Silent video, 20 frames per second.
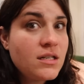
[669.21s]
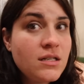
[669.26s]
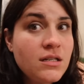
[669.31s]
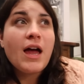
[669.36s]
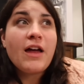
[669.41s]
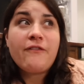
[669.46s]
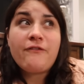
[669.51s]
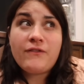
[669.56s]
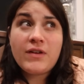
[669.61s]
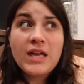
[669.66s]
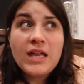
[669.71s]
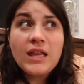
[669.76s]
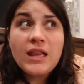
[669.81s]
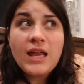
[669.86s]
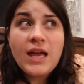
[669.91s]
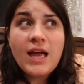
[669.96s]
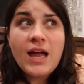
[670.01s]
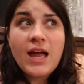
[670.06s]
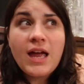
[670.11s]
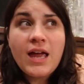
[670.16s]
I feel
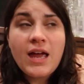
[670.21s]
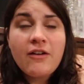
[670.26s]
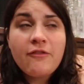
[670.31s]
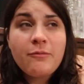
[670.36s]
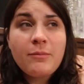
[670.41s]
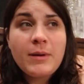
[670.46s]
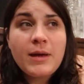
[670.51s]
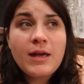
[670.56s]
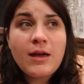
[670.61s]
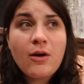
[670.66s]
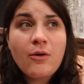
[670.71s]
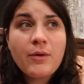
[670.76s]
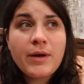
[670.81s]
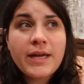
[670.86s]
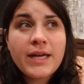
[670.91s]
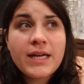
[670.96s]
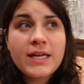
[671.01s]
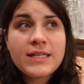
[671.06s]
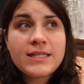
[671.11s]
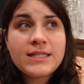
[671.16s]
like I have been
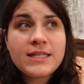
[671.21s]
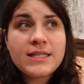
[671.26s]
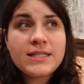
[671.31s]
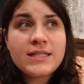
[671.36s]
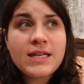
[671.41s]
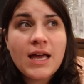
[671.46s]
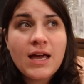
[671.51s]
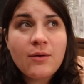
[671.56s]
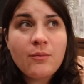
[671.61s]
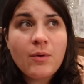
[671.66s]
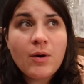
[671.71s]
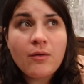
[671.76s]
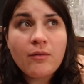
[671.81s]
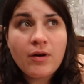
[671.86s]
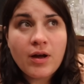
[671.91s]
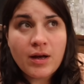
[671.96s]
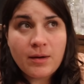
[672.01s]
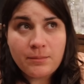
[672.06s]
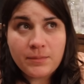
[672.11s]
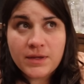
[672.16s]
going since I woke
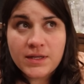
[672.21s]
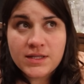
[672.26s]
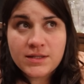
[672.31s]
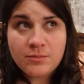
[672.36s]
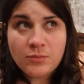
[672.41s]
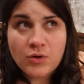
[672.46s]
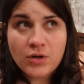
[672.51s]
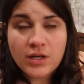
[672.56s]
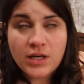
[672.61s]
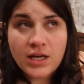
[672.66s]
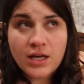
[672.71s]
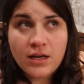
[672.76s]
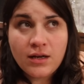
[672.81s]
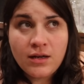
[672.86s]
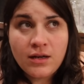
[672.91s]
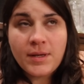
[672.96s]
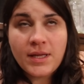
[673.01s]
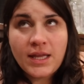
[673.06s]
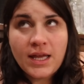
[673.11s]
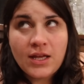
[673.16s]
up this morning,
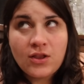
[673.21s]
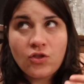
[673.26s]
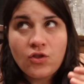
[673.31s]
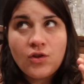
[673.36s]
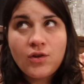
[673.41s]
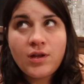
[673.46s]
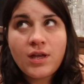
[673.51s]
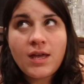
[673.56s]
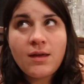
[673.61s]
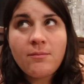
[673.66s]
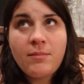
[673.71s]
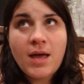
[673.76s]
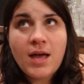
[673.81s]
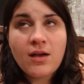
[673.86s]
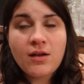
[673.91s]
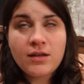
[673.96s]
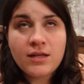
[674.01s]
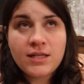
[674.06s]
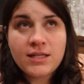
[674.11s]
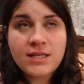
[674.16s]
but like looking
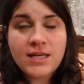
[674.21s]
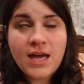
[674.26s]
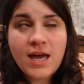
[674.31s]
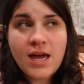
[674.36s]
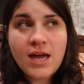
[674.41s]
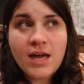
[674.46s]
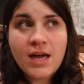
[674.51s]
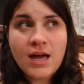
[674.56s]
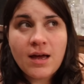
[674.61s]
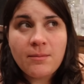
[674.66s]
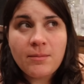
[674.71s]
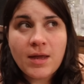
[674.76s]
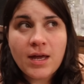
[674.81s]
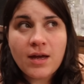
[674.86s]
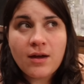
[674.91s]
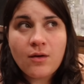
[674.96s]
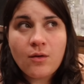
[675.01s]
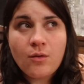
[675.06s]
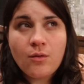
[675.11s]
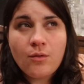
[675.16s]
back on the day, I'm
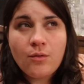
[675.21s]
like,